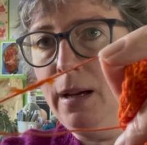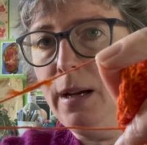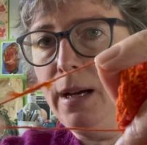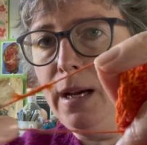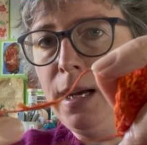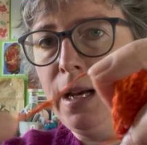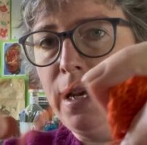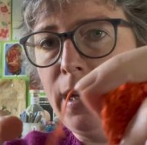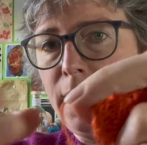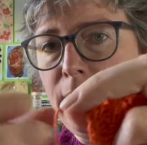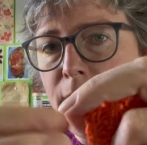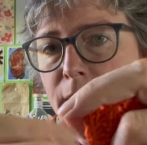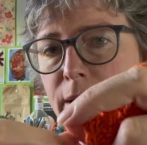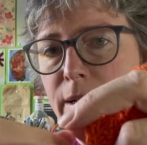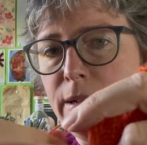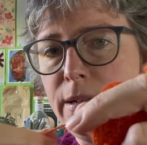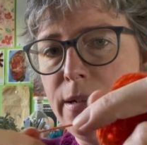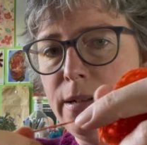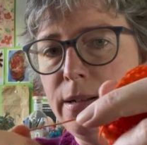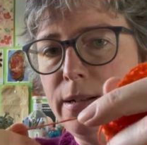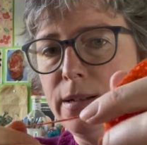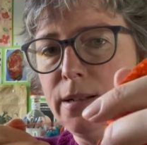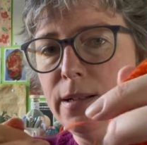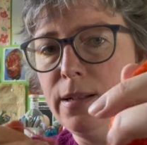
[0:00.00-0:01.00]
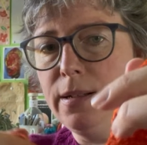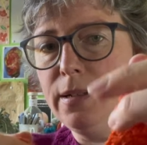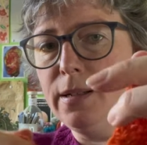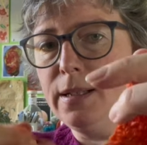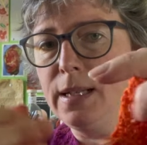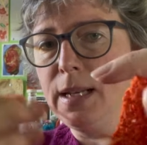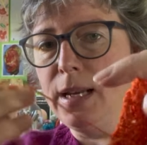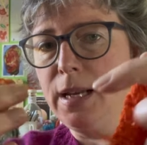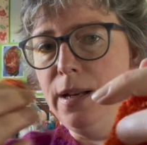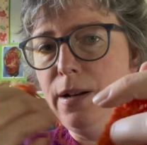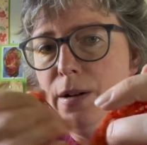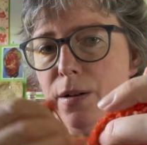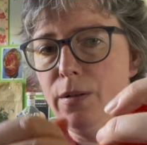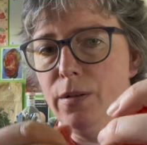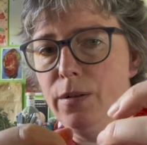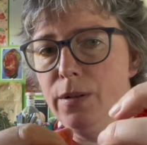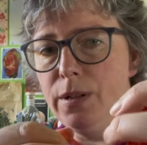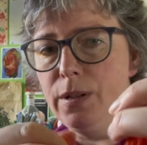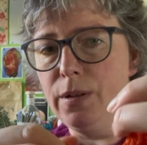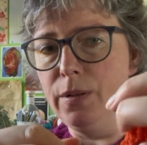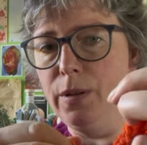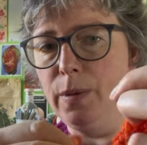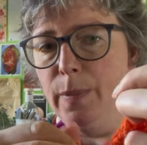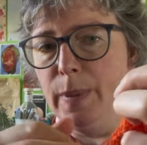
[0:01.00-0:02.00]
and tie a
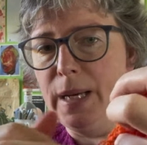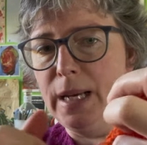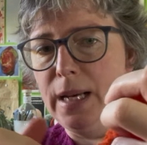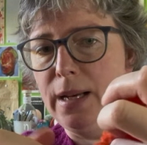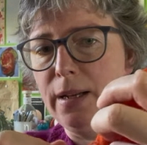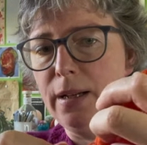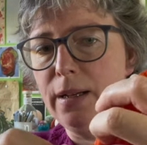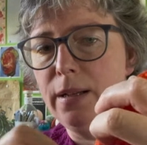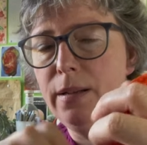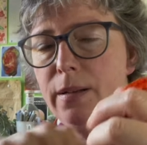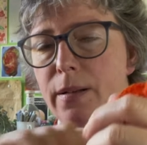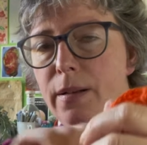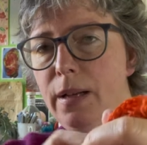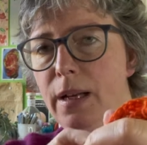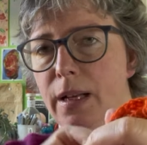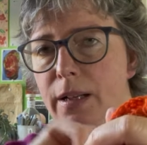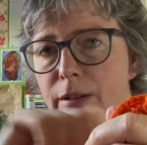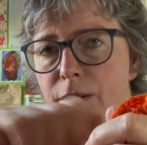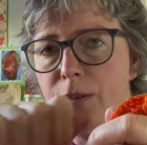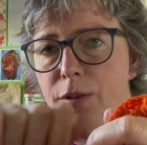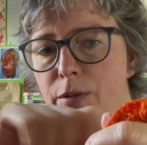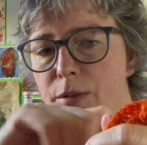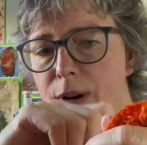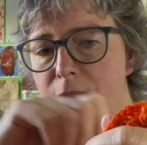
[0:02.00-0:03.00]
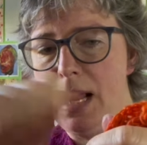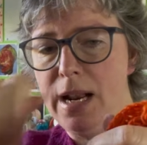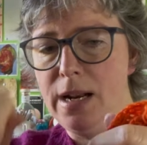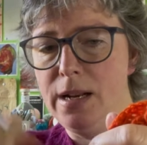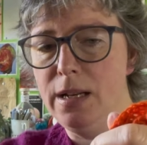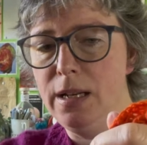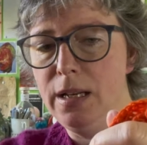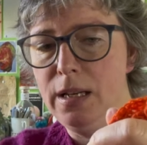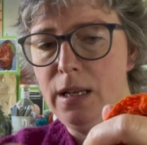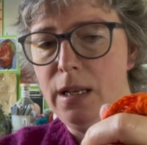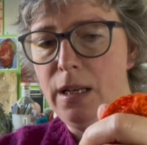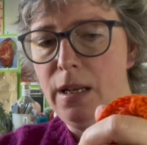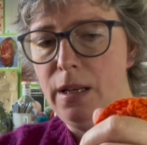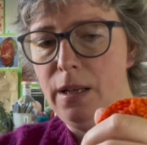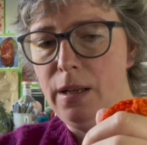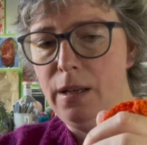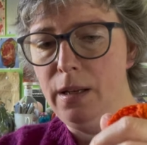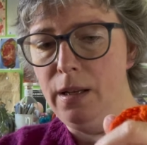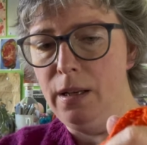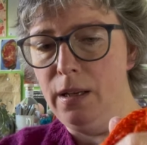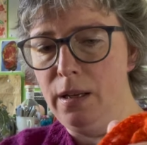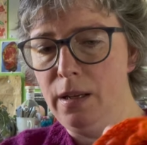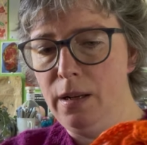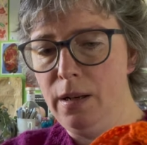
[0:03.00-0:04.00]
knot on the back and thread
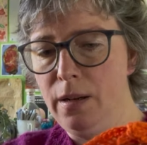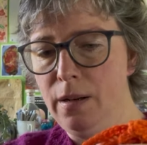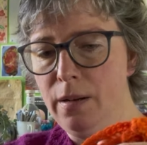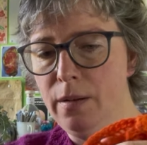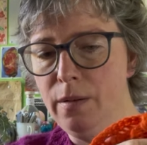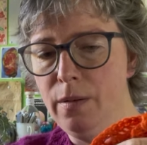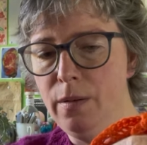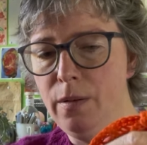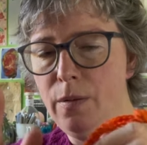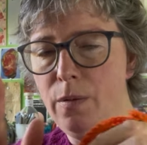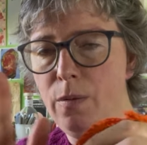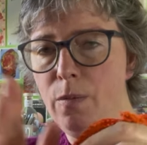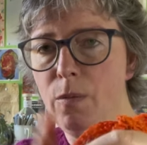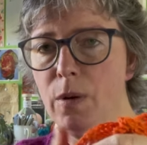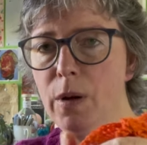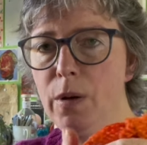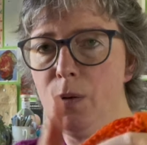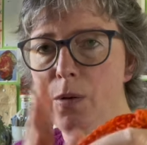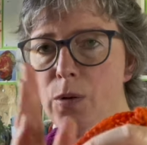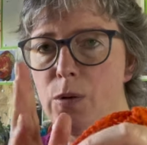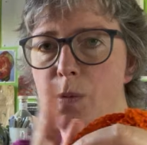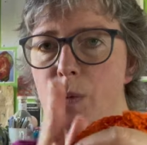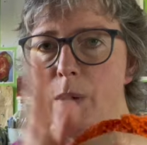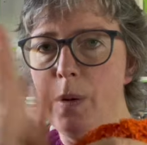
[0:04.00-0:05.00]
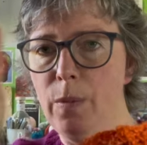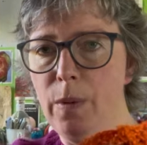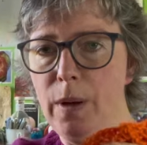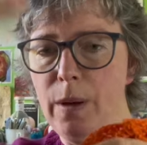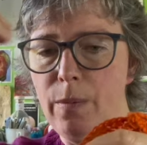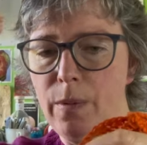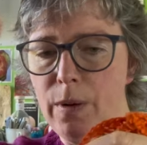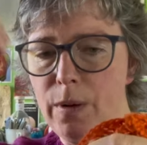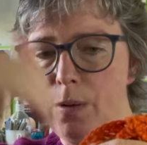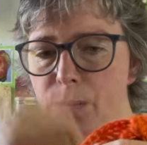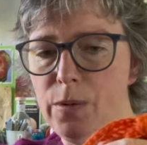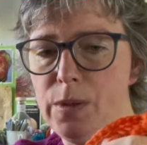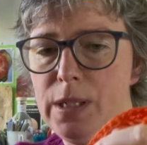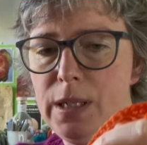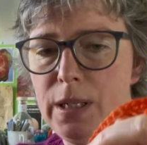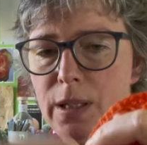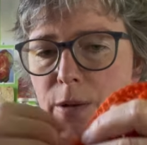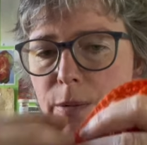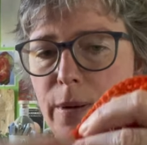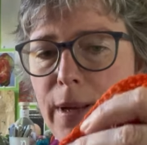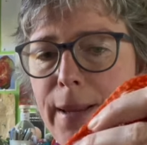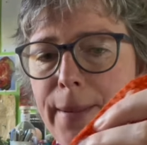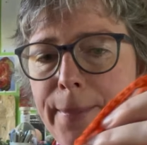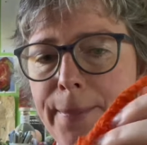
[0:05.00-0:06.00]
in, one goes one way, one goes the
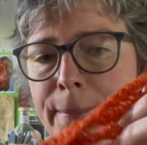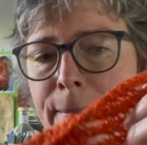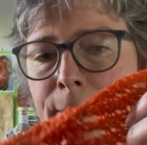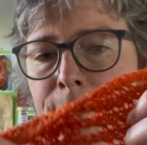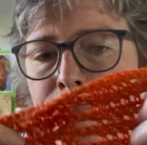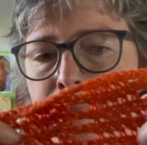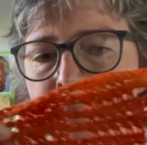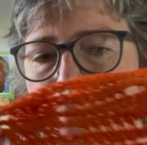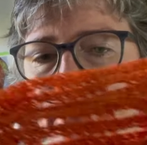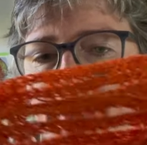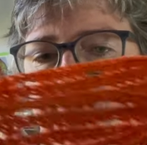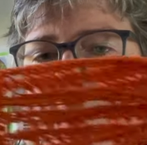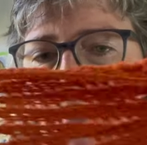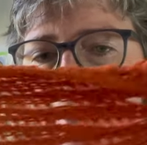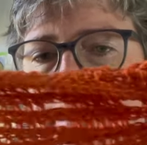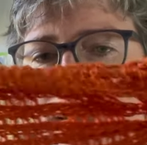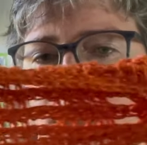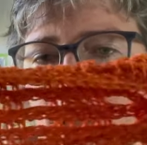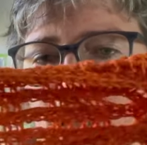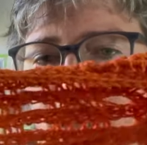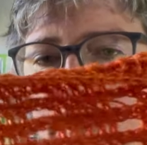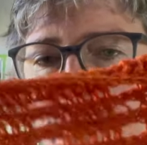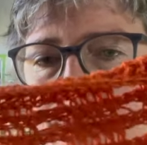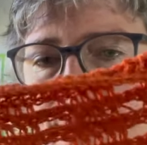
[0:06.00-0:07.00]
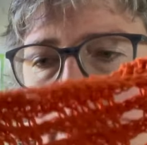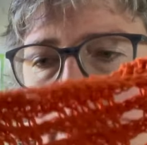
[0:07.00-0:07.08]
other way, and